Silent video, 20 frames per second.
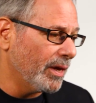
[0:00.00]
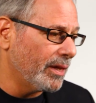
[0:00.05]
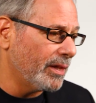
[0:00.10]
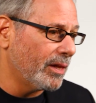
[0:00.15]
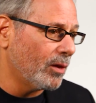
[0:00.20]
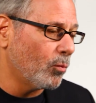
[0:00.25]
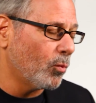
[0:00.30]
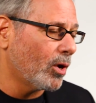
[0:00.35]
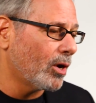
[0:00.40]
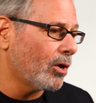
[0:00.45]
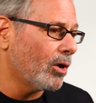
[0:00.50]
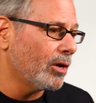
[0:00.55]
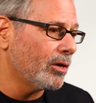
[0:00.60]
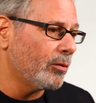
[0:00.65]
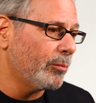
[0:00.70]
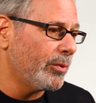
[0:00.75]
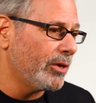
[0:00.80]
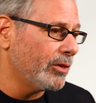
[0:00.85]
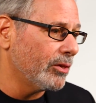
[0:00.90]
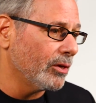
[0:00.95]
and then went on to
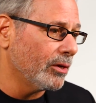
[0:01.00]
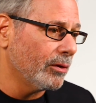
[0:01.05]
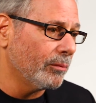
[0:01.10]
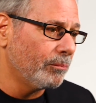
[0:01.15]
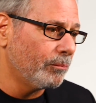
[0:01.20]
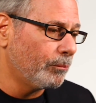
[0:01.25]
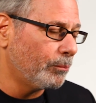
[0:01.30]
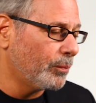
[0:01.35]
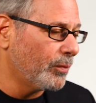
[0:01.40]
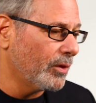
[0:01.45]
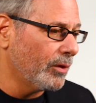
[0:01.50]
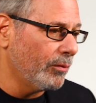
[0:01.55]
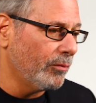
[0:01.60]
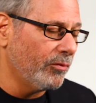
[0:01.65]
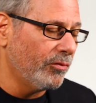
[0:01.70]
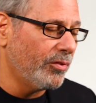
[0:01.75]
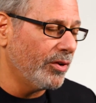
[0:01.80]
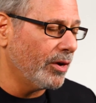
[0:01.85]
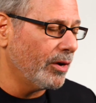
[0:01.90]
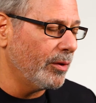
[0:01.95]
be the
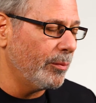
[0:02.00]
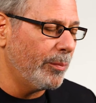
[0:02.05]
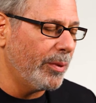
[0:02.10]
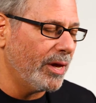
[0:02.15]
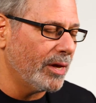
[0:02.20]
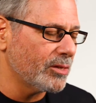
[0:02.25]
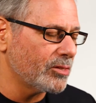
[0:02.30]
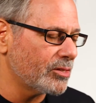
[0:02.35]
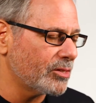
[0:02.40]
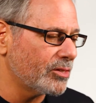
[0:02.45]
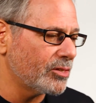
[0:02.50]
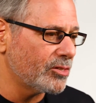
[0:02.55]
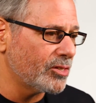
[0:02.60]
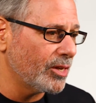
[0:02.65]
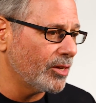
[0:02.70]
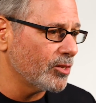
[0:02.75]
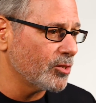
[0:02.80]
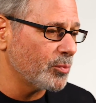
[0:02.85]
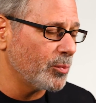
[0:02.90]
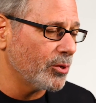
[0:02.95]
very best
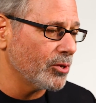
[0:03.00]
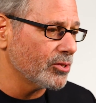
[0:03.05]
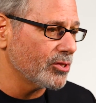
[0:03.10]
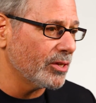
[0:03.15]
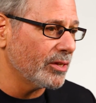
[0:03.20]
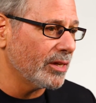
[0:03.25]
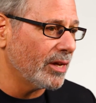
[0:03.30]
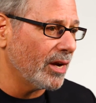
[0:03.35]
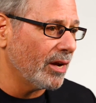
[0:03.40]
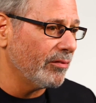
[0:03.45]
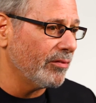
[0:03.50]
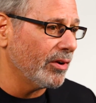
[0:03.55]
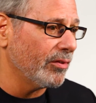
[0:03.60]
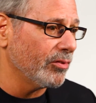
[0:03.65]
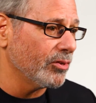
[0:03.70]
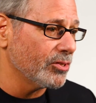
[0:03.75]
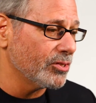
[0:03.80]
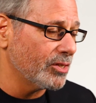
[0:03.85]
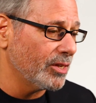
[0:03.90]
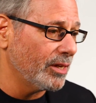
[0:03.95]
salesperson that I've
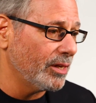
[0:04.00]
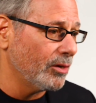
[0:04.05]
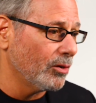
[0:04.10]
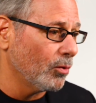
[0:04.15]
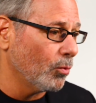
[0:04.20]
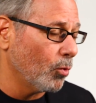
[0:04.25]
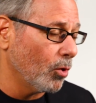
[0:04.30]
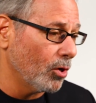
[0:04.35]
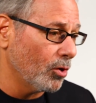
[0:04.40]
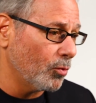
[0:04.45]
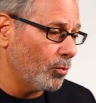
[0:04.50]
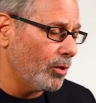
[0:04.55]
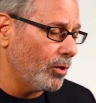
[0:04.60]
ever seen or worked